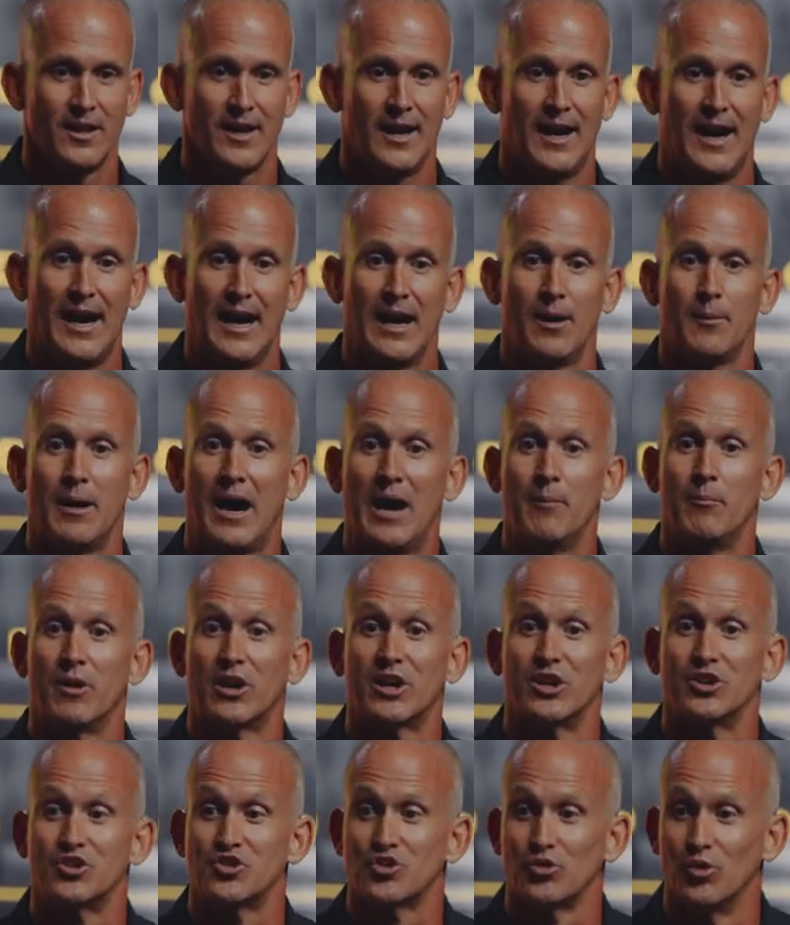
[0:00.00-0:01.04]
I'm a
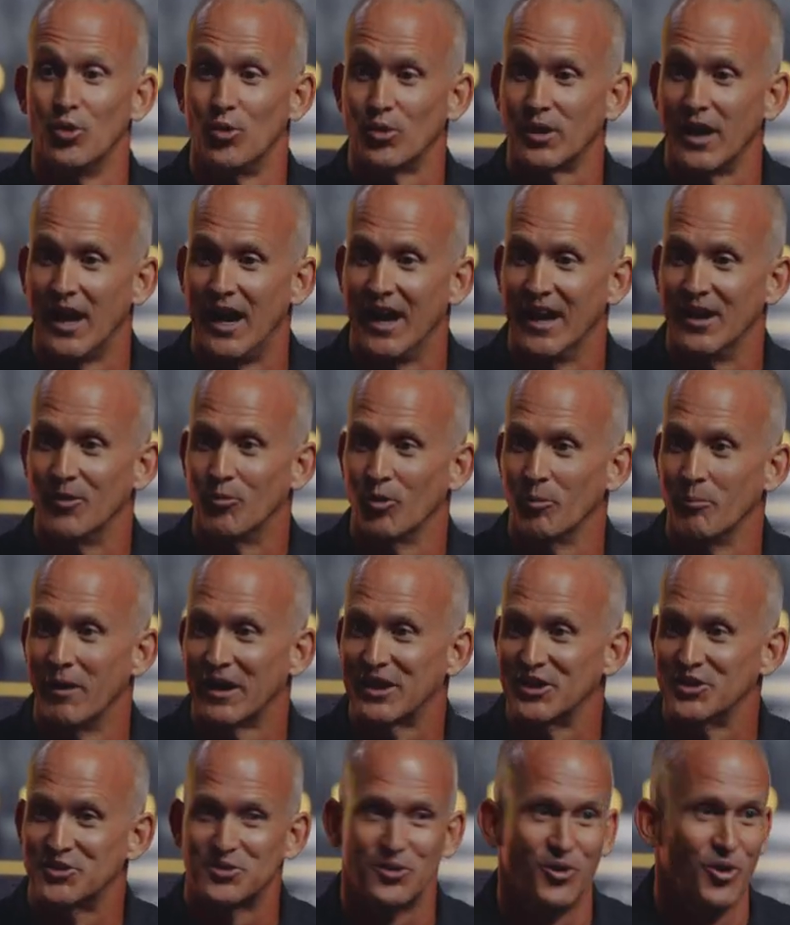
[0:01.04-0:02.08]
control guy. We're my
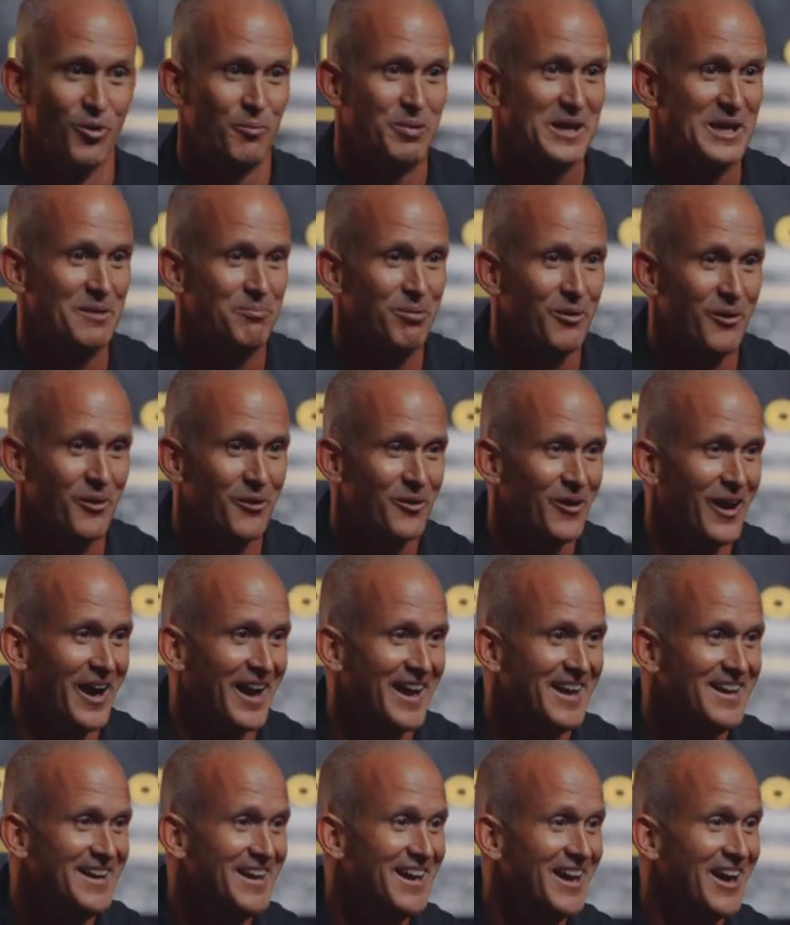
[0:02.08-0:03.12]
control people, right?
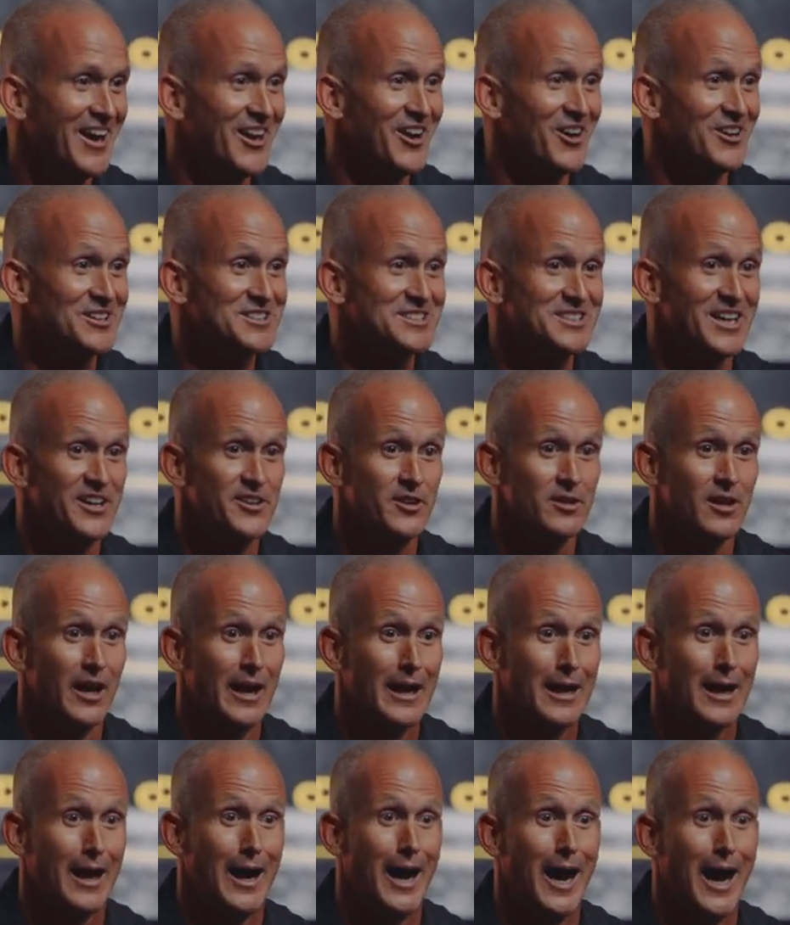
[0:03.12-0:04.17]
And all of a sudden you're
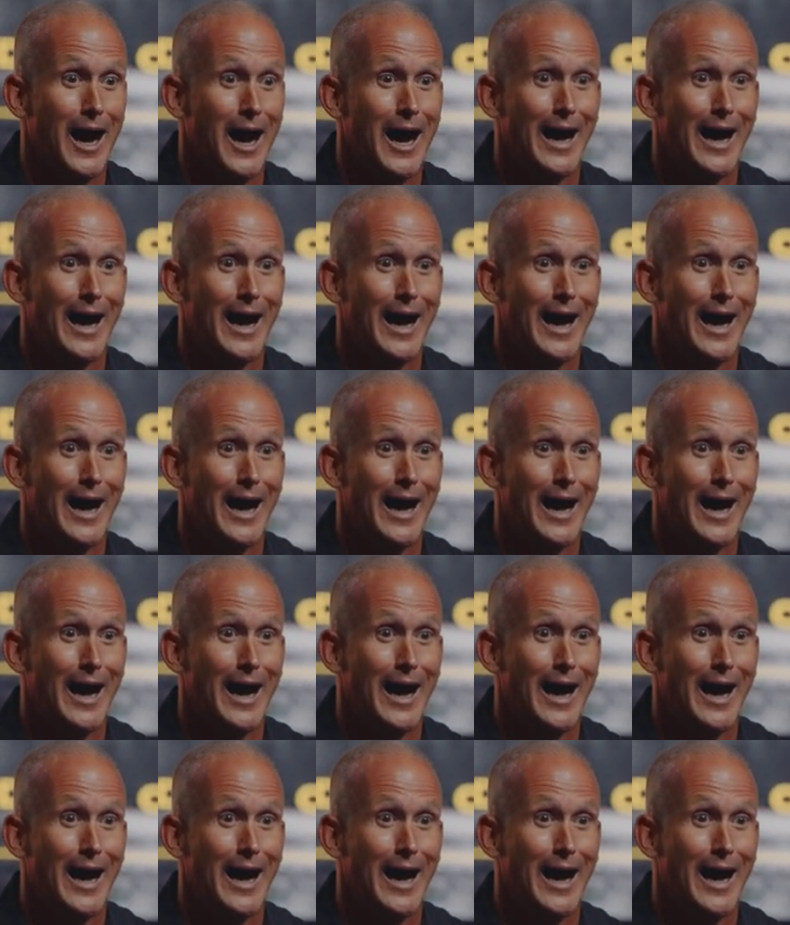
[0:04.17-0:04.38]
like, oh,